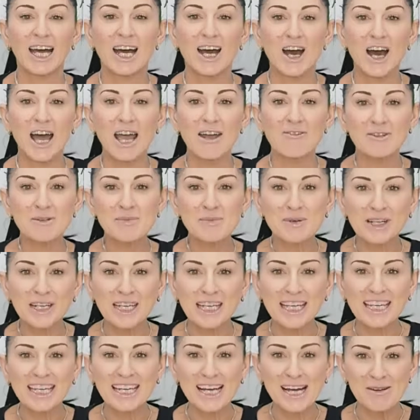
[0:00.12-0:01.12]
Hi
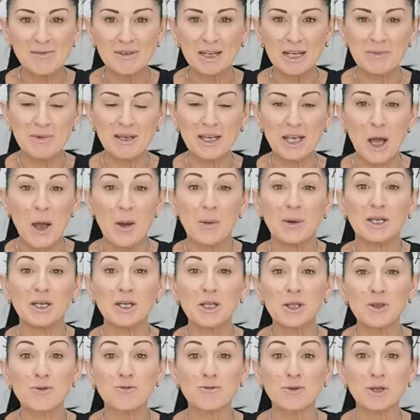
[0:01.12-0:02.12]
everybody, I'm going to be
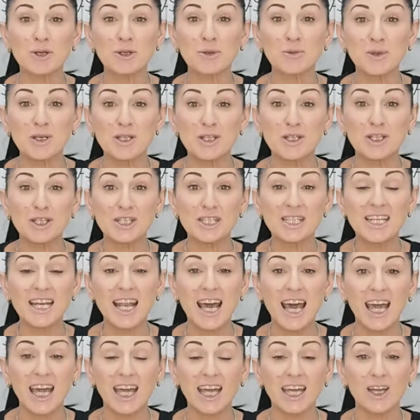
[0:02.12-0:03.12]
going through with you
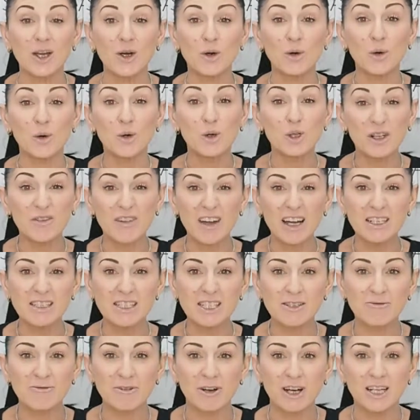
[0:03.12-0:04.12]
today all of our
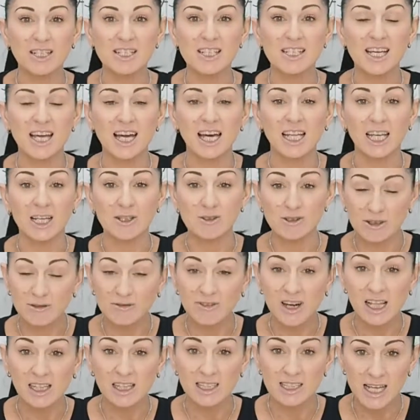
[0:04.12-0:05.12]
different electric
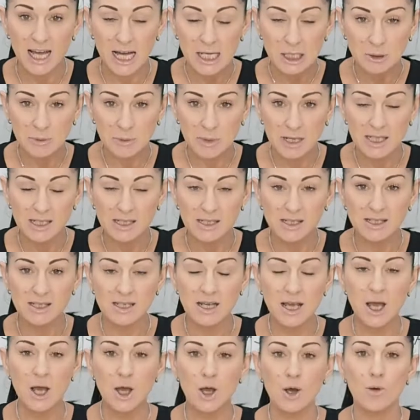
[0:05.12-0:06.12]
file
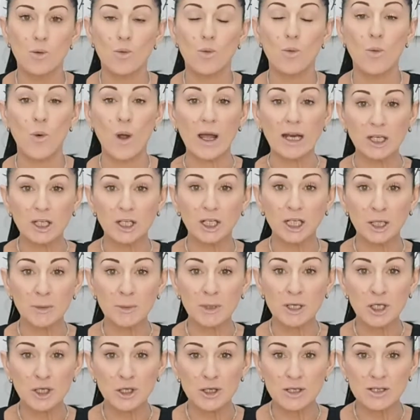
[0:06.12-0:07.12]
attachments, when you're
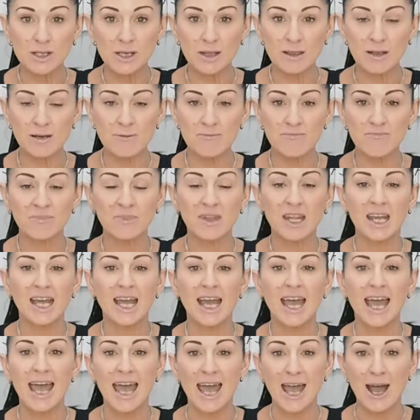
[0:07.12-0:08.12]
going to be using them,
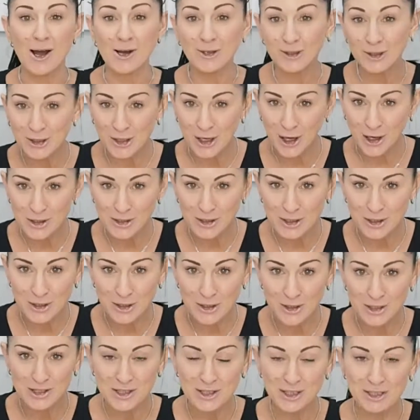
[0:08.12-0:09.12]
how you're going to
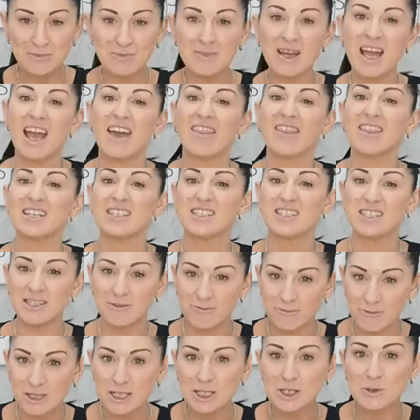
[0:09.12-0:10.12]
use them, and the
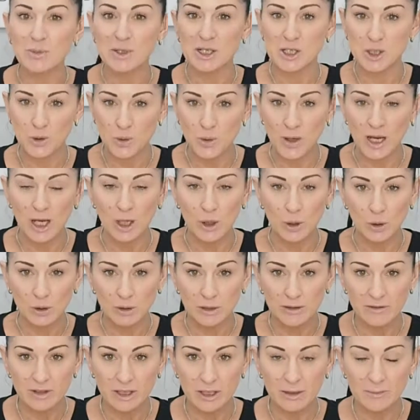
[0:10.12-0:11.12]
difference between
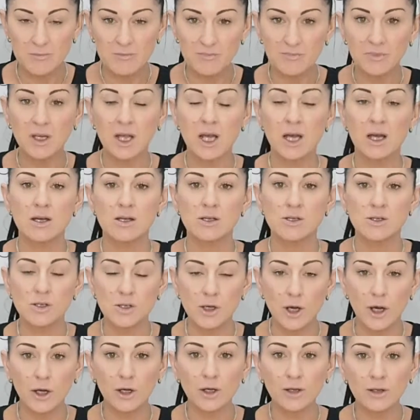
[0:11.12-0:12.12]
all of them.
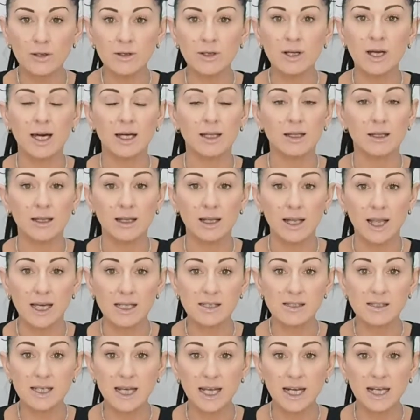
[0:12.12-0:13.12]
So
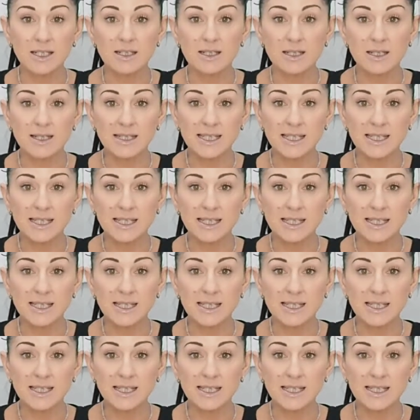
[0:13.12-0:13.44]
let's get into the